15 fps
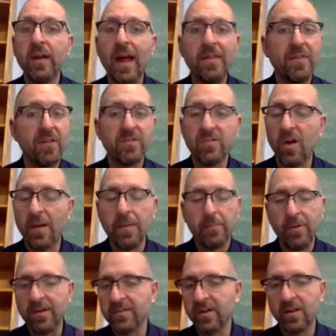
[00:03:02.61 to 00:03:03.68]
At this time, the
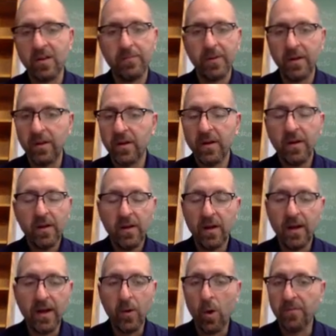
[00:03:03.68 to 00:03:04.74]
president could be
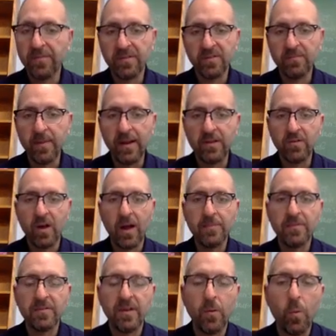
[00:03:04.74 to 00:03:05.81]
in office as many times
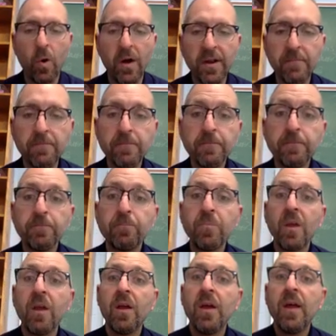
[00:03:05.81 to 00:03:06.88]
as he wanted.
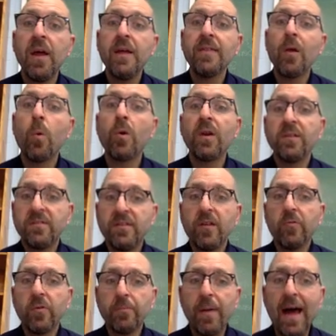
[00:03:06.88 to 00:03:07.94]
They wanted a
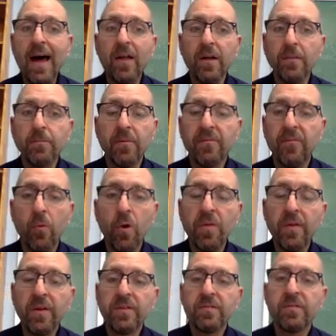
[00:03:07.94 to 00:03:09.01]
secret ballot. Before
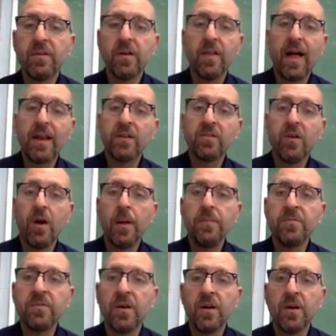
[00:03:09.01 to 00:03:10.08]
this, a lot of
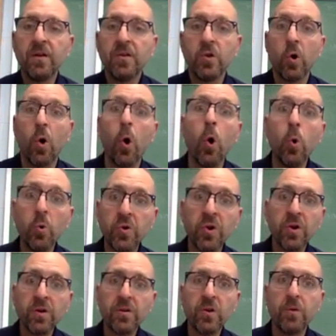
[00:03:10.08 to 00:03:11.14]
times your
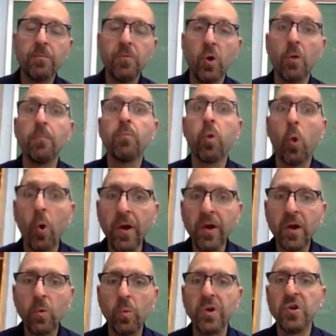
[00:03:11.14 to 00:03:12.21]
owner, your
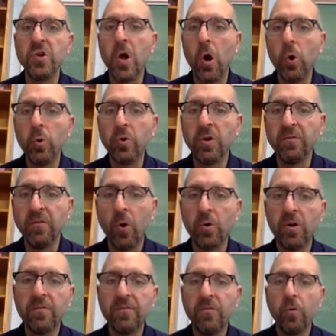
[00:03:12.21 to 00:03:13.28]
employer would know who you
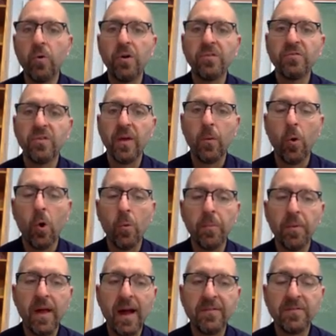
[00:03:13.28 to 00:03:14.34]
voted for, so they were hoping
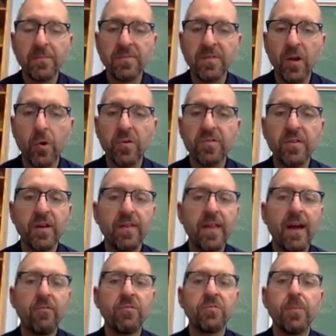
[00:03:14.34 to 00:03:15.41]
to have some secrecy in
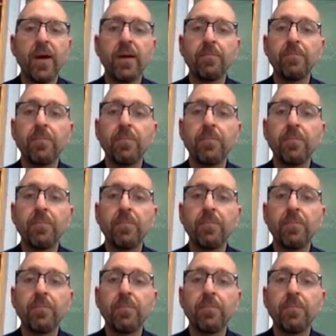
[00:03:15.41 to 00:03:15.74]
that respect.